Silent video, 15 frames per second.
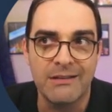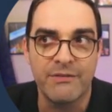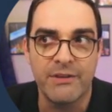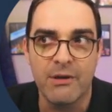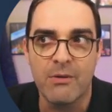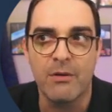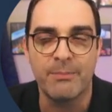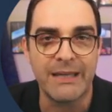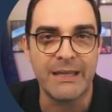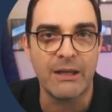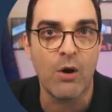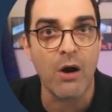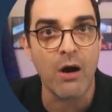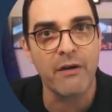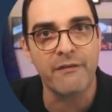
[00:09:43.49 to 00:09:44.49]
Even though I'll be
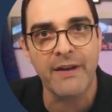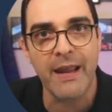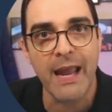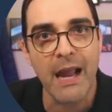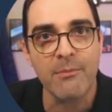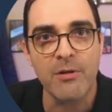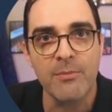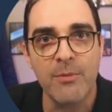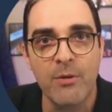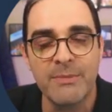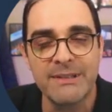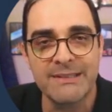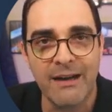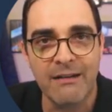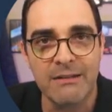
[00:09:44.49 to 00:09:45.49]
off camera
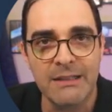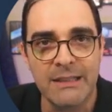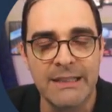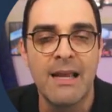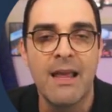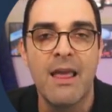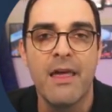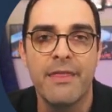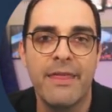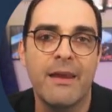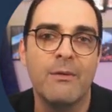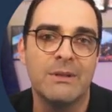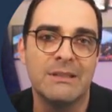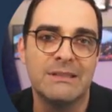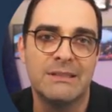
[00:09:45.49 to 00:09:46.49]
momentarily, they
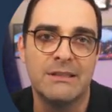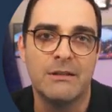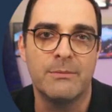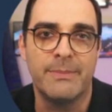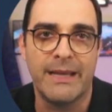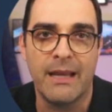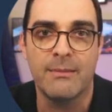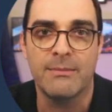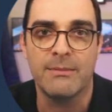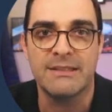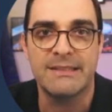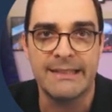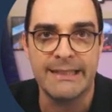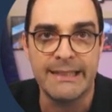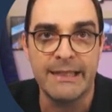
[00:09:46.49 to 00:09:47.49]
will still be able
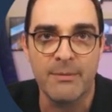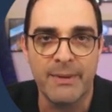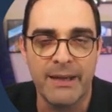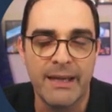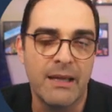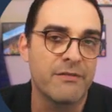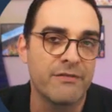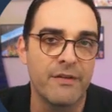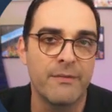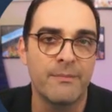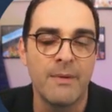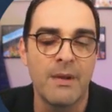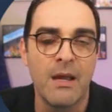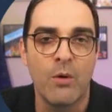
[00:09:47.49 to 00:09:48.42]
to hear me. And if I'm